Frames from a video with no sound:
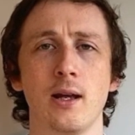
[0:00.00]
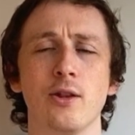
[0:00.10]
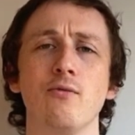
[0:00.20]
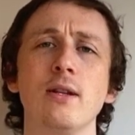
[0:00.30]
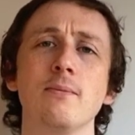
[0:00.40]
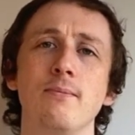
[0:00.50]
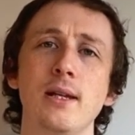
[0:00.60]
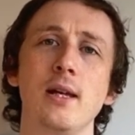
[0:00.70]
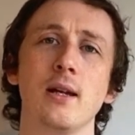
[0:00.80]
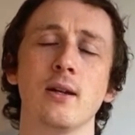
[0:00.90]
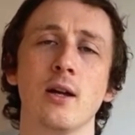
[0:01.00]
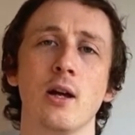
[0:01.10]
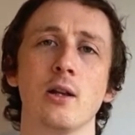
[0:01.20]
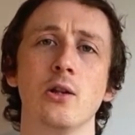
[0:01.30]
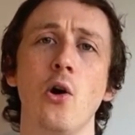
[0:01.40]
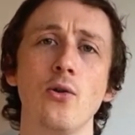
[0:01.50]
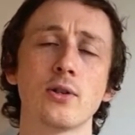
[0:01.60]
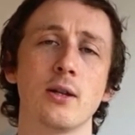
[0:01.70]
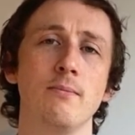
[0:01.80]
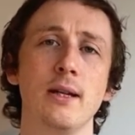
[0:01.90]
The reason being, laws
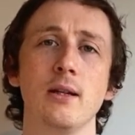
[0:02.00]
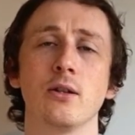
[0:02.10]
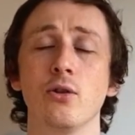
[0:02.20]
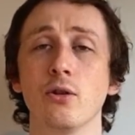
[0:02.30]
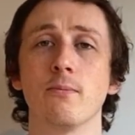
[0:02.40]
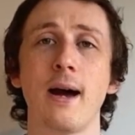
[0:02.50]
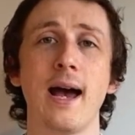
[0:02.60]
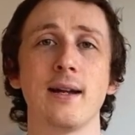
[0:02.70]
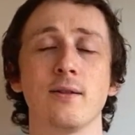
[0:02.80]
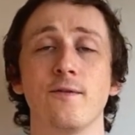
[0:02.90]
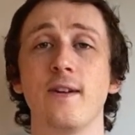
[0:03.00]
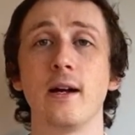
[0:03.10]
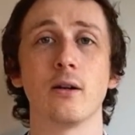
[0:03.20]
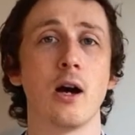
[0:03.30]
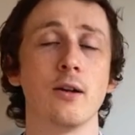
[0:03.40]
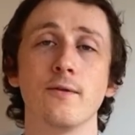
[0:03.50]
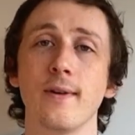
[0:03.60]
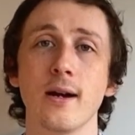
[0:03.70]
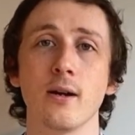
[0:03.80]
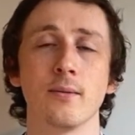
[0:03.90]
can be good or bad, fair,
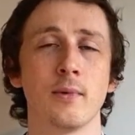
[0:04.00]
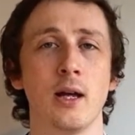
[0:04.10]
unfair.